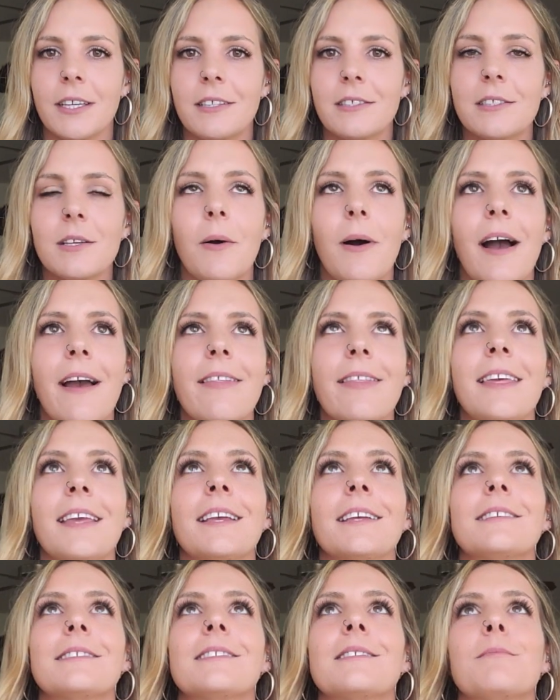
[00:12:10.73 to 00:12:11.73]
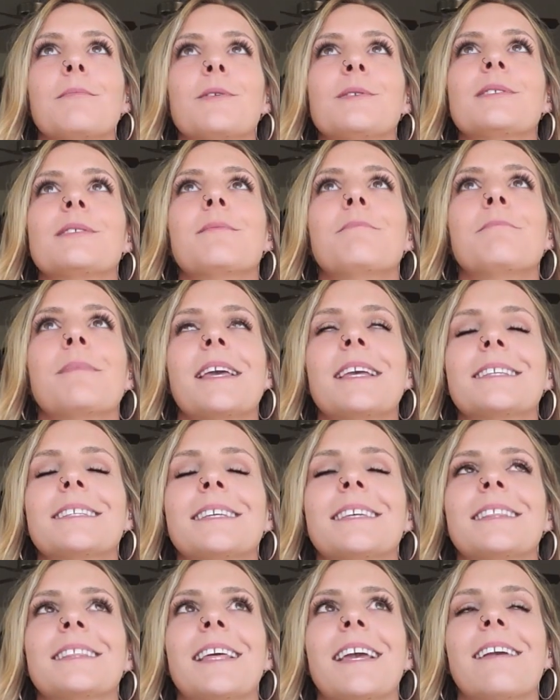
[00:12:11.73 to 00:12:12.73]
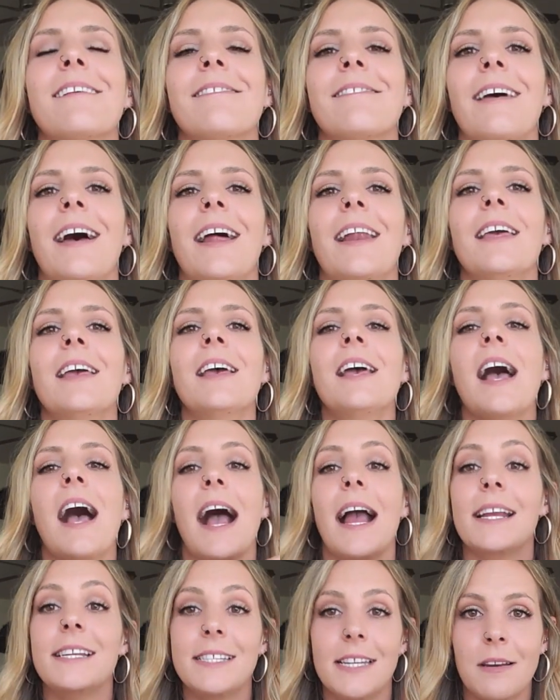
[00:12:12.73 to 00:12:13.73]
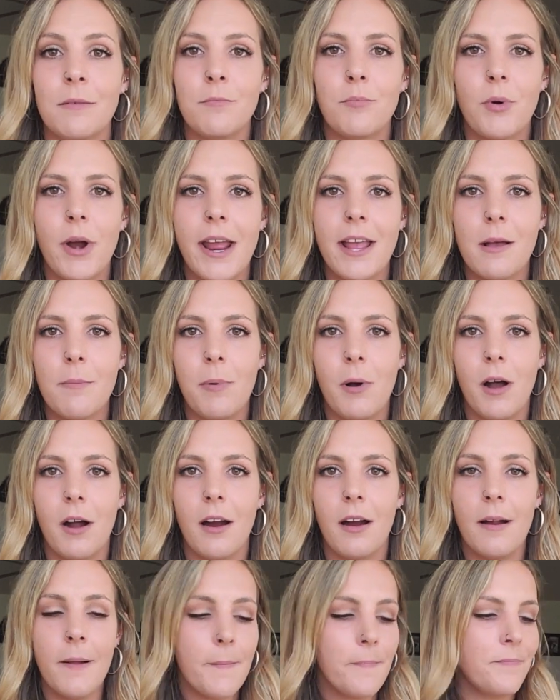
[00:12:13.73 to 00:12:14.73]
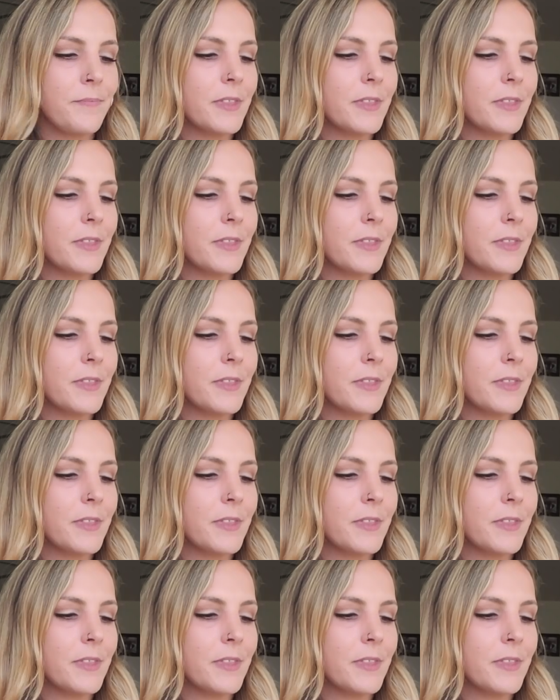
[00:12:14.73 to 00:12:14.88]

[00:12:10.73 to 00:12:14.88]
So I think it's the most amazing thing in that I didn't break apart,